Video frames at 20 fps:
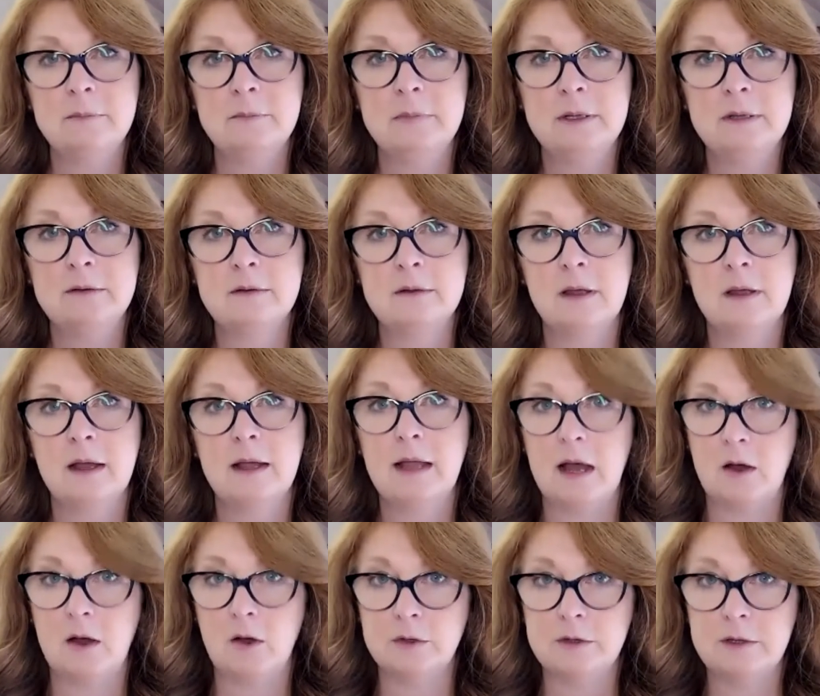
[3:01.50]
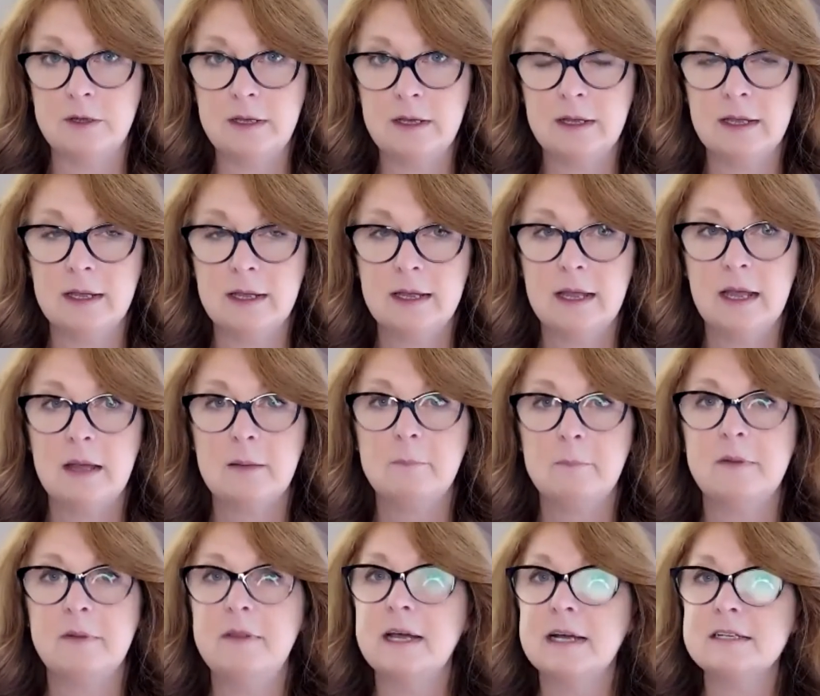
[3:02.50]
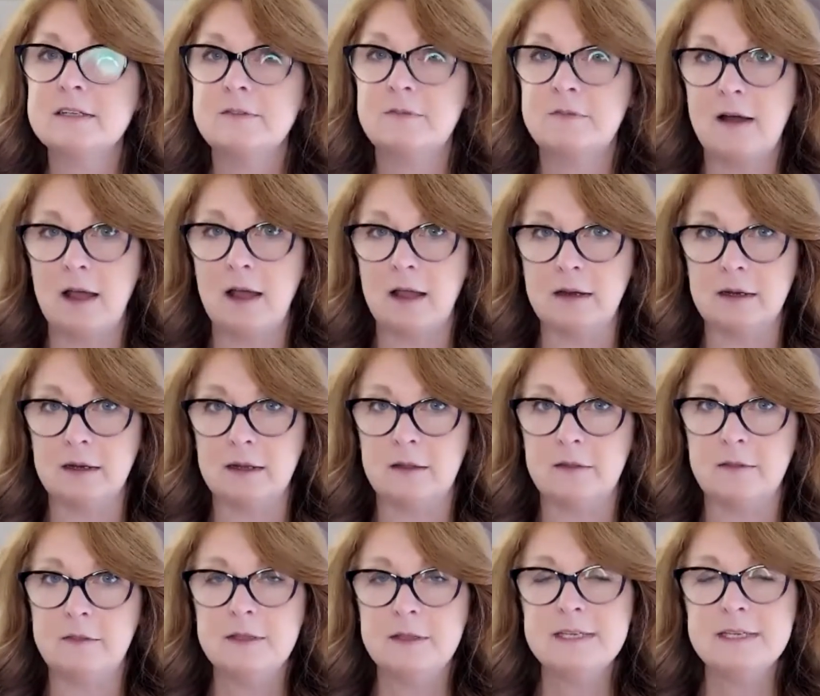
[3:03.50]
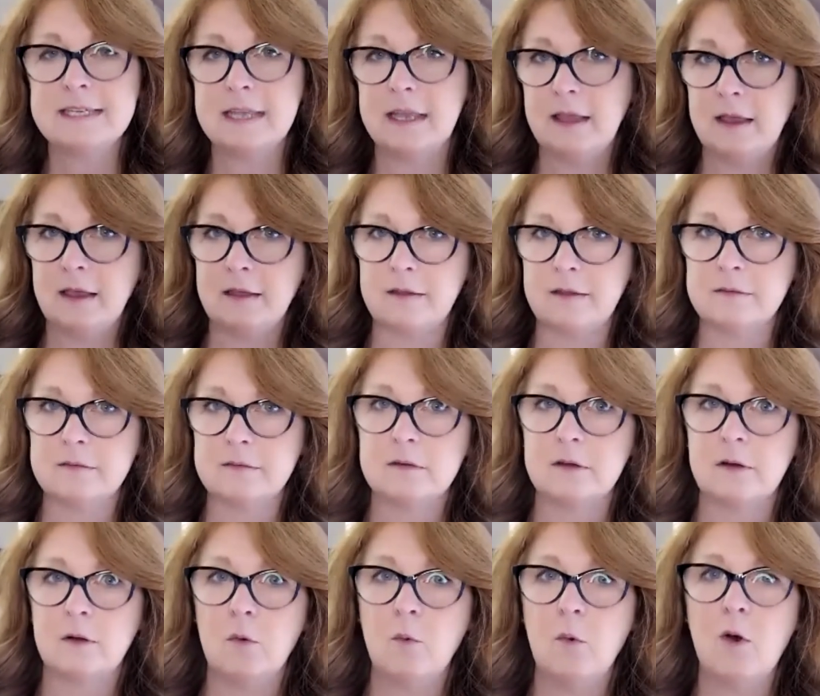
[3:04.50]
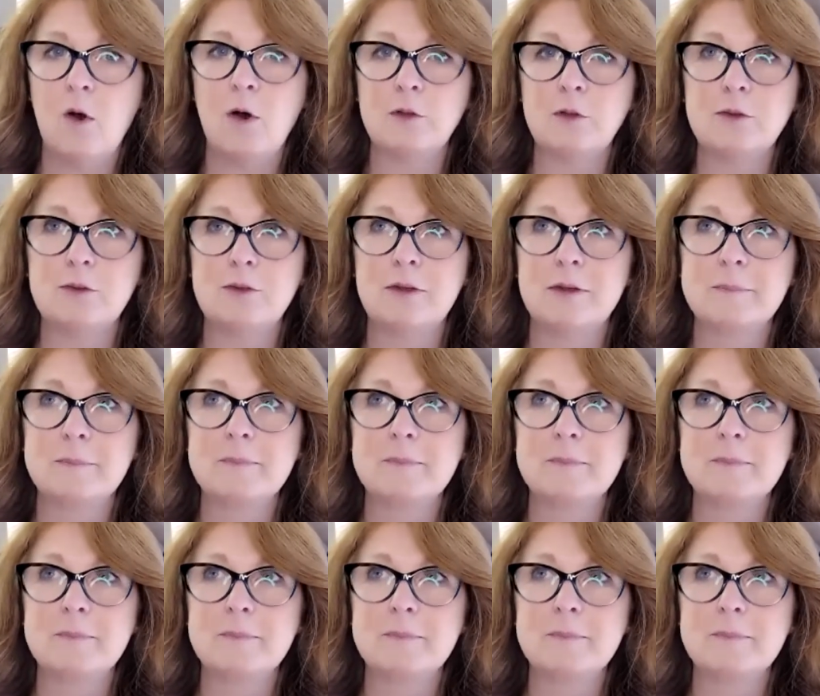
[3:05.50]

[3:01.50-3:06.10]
bit chaotic, but that's fine. This is what